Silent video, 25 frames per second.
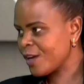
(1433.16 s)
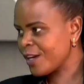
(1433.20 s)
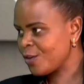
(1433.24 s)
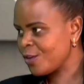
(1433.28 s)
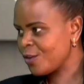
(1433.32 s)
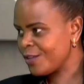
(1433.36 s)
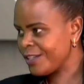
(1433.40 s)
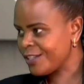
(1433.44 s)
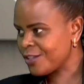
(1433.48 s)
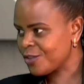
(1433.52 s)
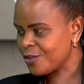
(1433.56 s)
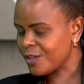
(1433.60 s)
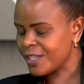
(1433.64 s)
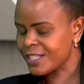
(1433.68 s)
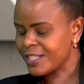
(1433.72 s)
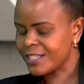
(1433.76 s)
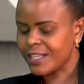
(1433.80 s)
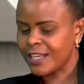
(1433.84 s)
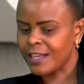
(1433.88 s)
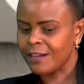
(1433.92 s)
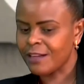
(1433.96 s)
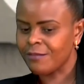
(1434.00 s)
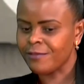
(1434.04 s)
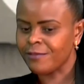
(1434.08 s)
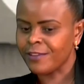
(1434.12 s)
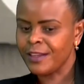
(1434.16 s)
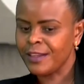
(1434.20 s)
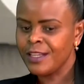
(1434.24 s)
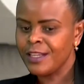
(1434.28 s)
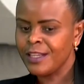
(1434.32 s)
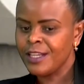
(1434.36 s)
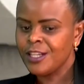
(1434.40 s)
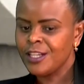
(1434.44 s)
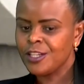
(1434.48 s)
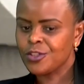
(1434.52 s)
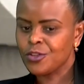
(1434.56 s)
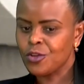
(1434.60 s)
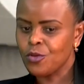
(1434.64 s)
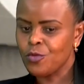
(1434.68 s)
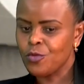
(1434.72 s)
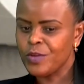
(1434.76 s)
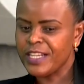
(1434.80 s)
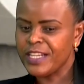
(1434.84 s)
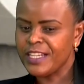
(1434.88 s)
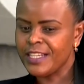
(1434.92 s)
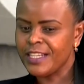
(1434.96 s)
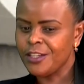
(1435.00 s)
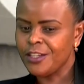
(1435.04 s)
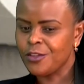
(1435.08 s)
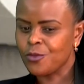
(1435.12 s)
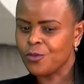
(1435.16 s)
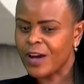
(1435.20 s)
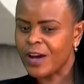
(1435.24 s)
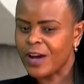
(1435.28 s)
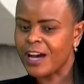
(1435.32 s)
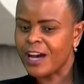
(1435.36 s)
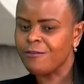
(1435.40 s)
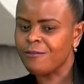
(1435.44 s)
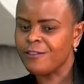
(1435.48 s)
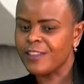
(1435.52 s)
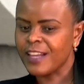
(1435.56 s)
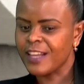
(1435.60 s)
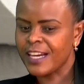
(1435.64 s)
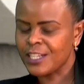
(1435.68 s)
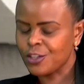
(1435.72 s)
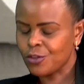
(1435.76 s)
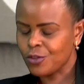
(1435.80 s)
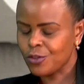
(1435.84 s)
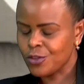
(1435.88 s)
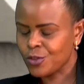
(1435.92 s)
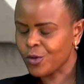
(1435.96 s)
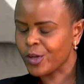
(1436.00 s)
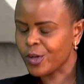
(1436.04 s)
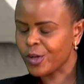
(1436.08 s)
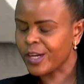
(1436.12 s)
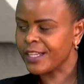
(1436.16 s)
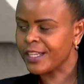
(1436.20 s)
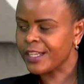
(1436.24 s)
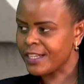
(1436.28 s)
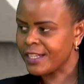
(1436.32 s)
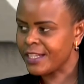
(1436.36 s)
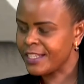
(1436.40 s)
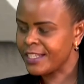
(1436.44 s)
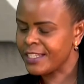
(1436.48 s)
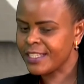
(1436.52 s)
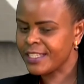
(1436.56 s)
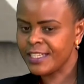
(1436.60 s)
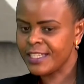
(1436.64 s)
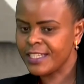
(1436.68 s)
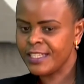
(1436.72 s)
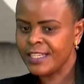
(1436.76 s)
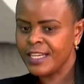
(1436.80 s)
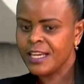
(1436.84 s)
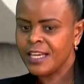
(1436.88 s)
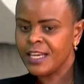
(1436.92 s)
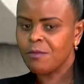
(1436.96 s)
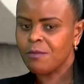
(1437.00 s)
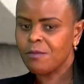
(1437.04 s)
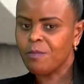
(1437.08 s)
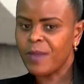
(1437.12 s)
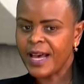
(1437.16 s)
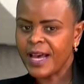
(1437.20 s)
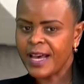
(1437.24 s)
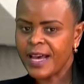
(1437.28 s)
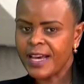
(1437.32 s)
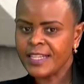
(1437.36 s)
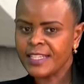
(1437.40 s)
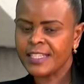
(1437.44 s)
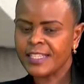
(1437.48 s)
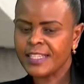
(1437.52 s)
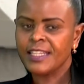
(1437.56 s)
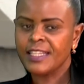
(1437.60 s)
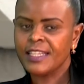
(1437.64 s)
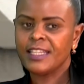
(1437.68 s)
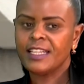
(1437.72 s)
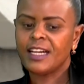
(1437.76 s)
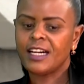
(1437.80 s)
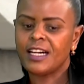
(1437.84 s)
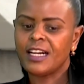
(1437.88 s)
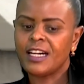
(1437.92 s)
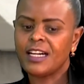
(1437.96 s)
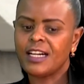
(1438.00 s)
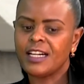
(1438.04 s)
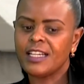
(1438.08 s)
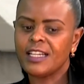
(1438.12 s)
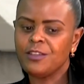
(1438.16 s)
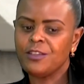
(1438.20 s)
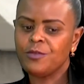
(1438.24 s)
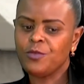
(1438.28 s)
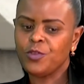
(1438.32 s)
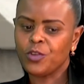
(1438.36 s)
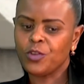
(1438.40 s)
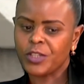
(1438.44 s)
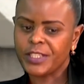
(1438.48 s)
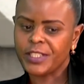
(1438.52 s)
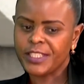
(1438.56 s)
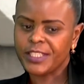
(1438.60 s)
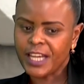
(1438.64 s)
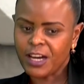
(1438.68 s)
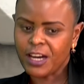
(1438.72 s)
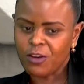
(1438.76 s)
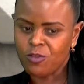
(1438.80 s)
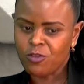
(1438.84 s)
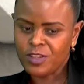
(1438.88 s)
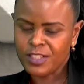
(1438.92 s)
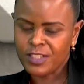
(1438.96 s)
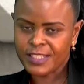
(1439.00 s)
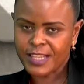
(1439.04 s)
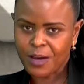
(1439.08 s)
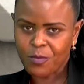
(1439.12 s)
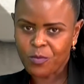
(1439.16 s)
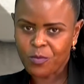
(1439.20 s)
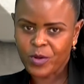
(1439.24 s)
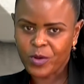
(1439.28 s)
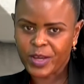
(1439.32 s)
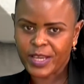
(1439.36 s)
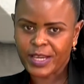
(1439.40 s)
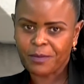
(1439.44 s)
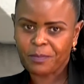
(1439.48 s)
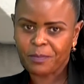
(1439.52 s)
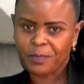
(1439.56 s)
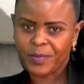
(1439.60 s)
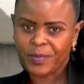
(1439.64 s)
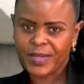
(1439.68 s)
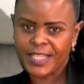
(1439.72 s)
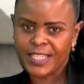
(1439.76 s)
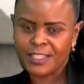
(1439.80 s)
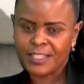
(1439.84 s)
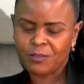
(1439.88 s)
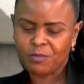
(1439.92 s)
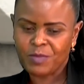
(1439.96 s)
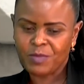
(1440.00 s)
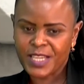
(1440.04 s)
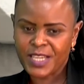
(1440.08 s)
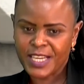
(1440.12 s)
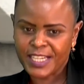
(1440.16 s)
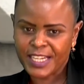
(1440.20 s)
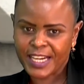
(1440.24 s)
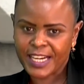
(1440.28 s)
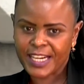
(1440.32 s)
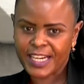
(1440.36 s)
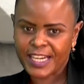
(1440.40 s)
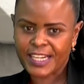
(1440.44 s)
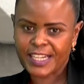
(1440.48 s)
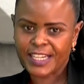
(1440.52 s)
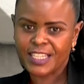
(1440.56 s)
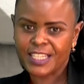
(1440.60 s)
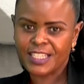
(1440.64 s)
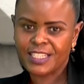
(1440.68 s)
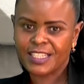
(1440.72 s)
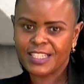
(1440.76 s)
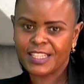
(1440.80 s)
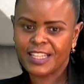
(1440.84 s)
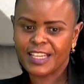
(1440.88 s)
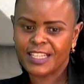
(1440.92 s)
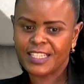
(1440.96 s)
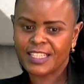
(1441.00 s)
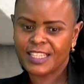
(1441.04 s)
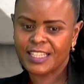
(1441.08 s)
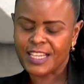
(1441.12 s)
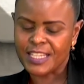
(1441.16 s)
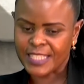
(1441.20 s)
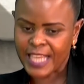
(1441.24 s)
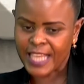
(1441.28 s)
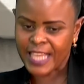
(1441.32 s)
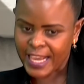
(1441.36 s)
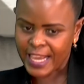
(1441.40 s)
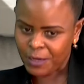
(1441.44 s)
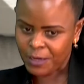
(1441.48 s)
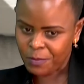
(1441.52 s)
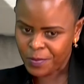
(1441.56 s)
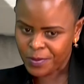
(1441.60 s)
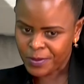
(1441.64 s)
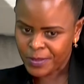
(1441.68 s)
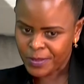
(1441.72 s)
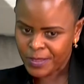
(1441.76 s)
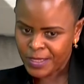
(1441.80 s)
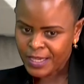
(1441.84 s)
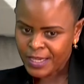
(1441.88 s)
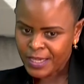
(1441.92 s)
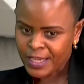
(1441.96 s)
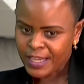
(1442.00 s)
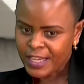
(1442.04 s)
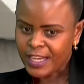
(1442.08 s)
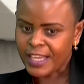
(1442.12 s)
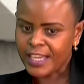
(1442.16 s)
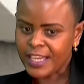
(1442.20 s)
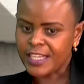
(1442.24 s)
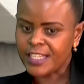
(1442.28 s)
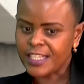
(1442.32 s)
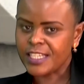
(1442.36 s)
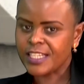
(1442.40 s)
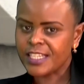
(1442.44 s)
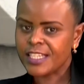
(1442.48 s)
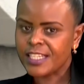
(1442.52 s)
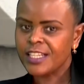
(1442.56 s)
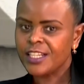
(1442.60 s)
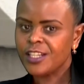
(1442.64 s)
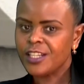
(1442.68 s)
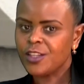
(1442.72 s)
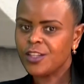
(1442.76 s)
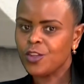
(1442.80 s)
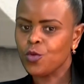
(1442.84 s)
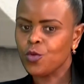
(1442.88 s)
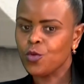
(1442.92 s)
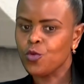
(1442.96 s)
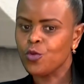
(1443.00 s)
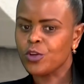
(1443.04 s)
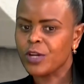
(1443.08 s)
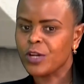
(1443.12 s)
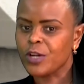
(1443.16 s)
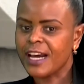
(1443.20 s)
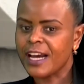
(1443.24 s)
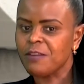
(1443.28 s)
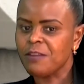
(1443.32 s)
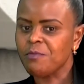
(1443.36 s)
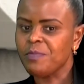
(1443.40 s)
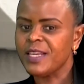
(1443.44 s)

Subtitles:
it yourself. So we need to have that also regulated. But if you're down somewhere, please be encouraged that there's help, and you can be